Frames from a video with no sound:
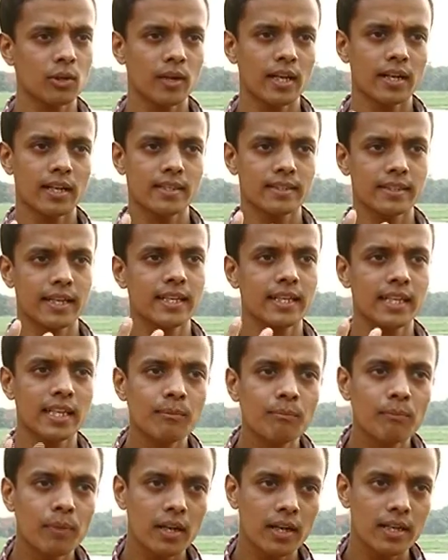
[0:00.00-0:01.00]
you can design
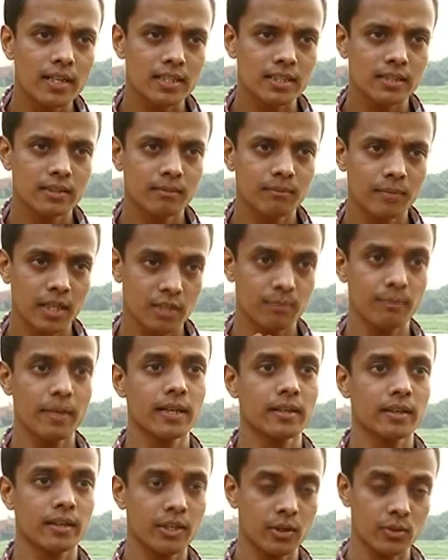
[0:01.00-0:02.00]
implants much
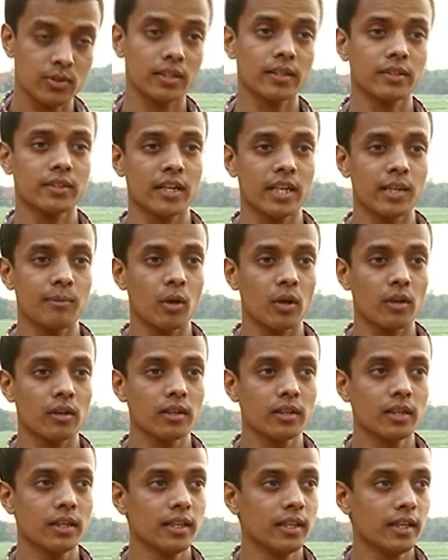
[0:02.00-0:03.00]
better using a 3D model.